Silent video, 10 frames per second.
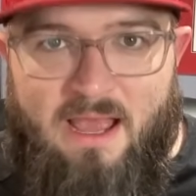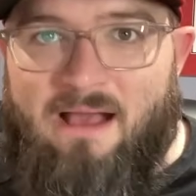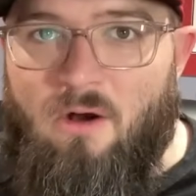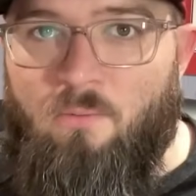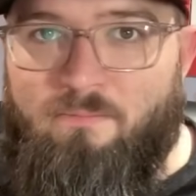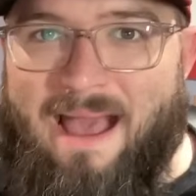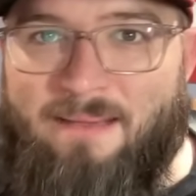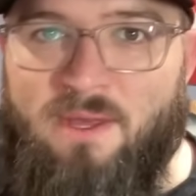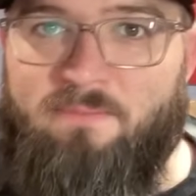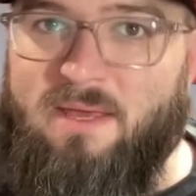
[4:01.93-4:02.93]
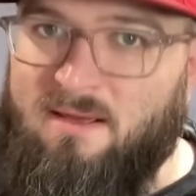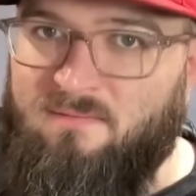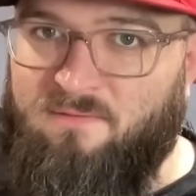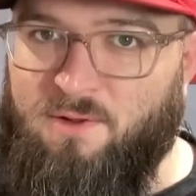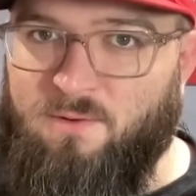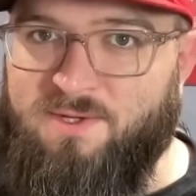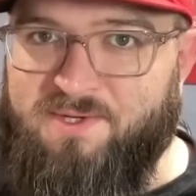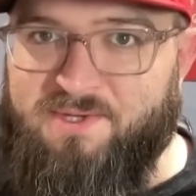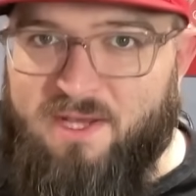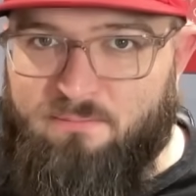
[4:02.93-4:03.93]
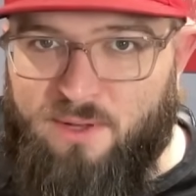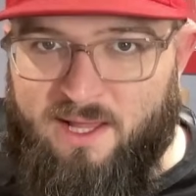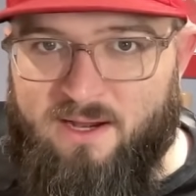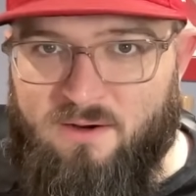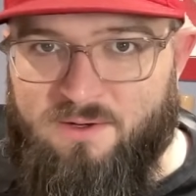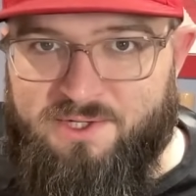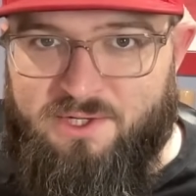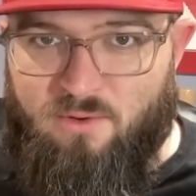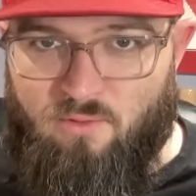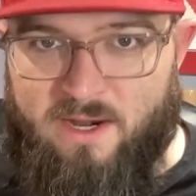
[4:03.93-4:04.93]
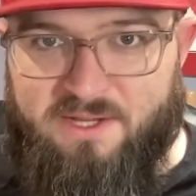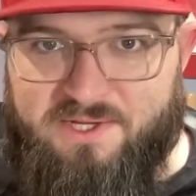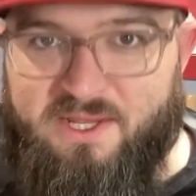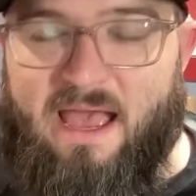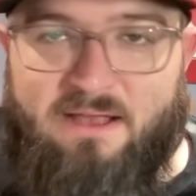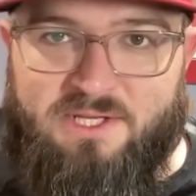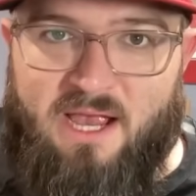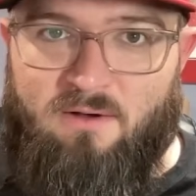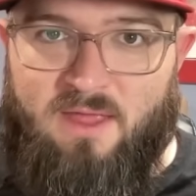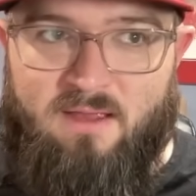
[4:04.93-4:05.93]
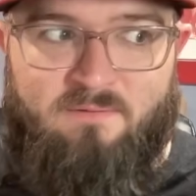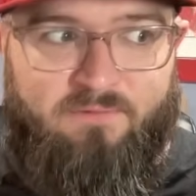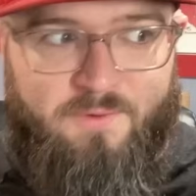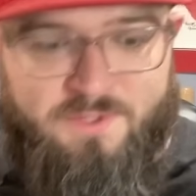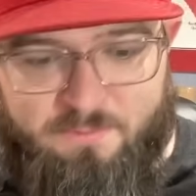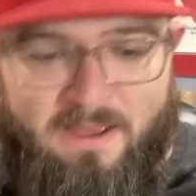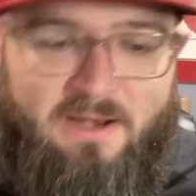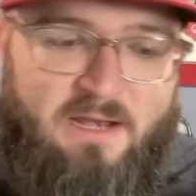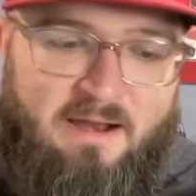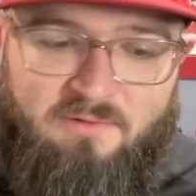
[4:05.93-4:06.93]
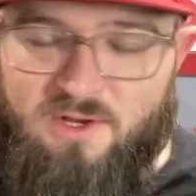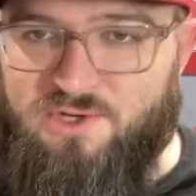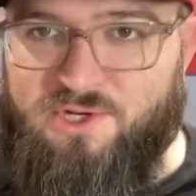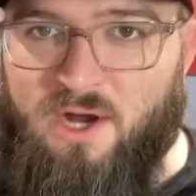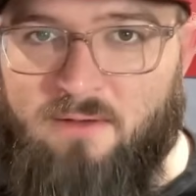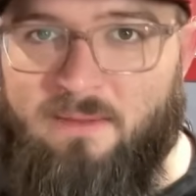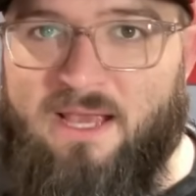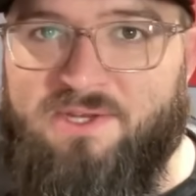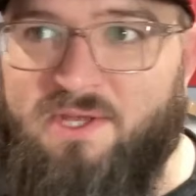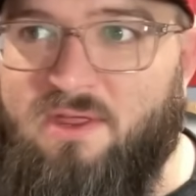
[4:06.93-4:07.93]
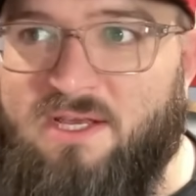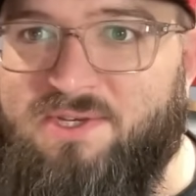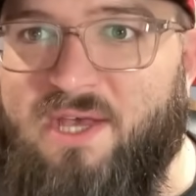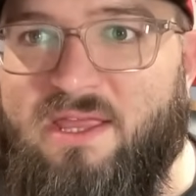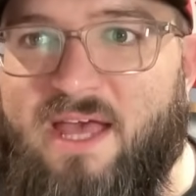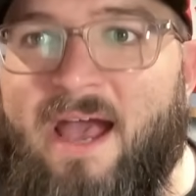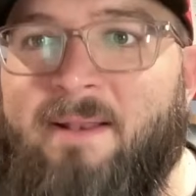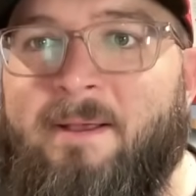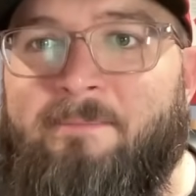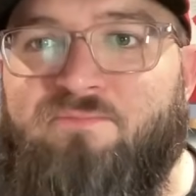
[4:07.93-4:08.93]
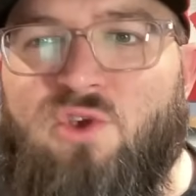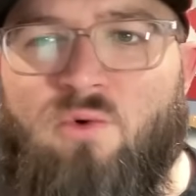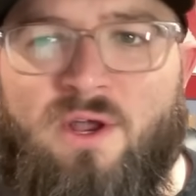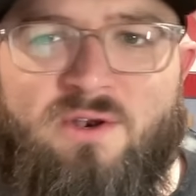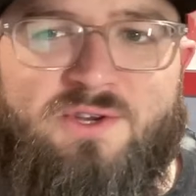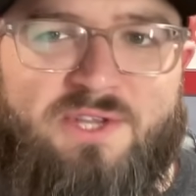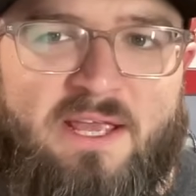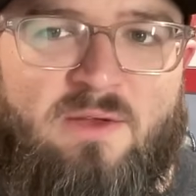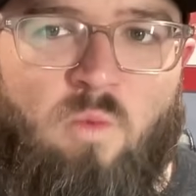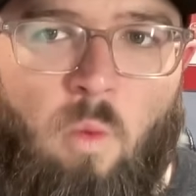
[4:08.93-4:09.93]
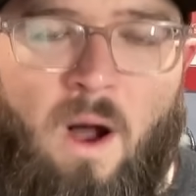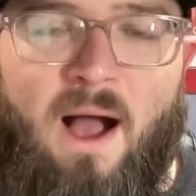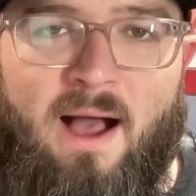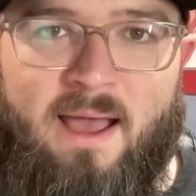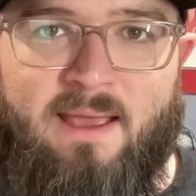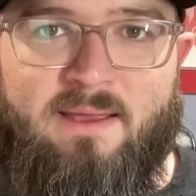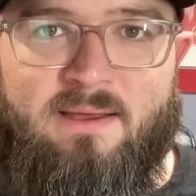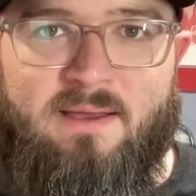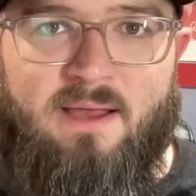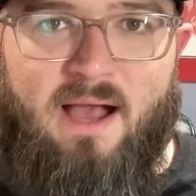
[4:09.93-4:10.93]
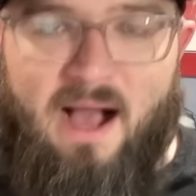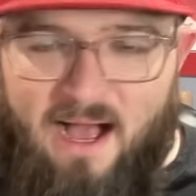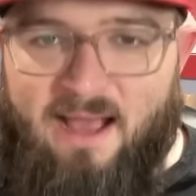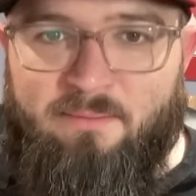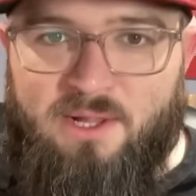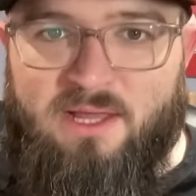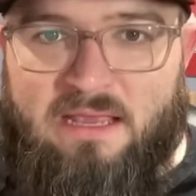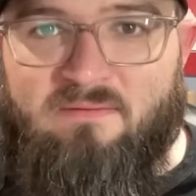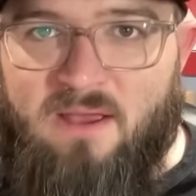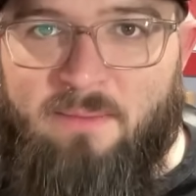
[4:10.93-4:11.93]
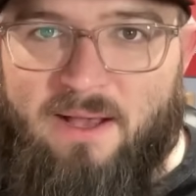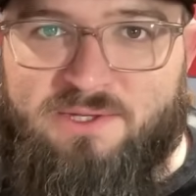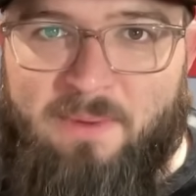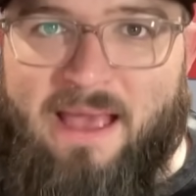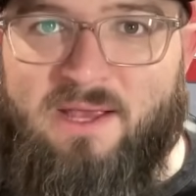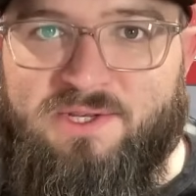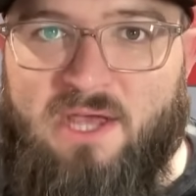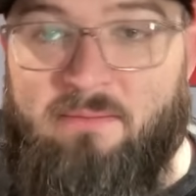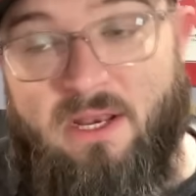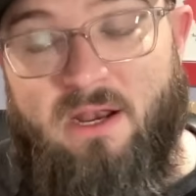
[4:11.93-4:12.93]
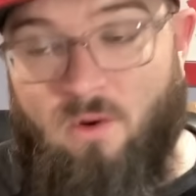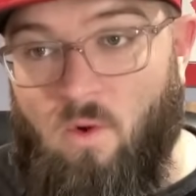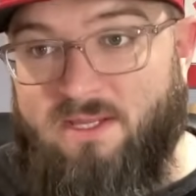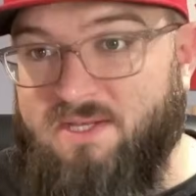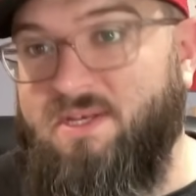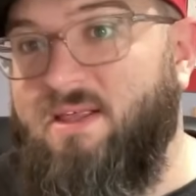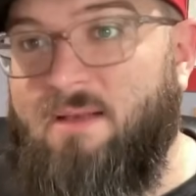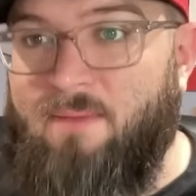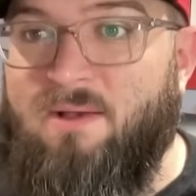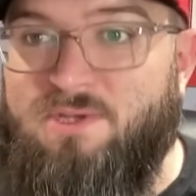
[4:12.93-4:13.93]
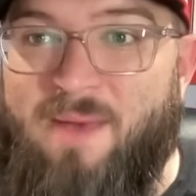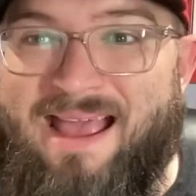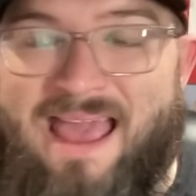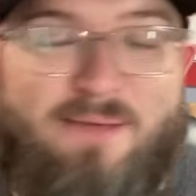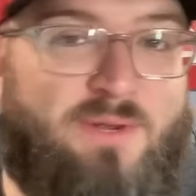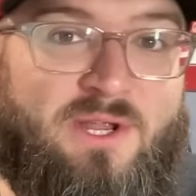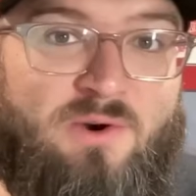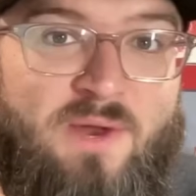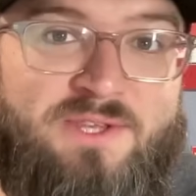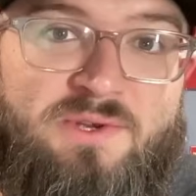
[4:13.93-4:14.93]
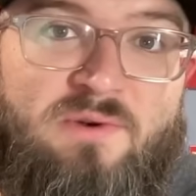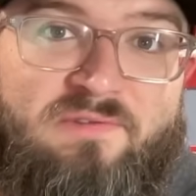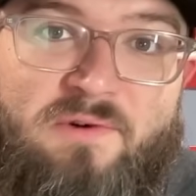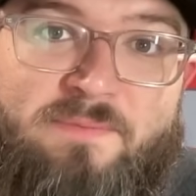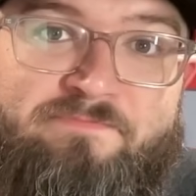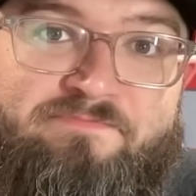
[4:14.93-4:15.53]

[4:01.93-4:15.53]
how BABIP influences a player's rate stats, how they influence batting average and on-base and things like that, you understand why I believe a bounce back is coming. And I want to see that bounce back happen in a Reds uniform.